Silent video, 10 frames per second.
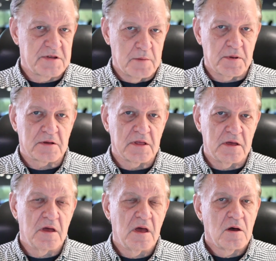
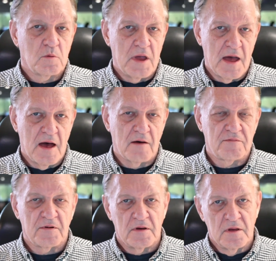Typically, we have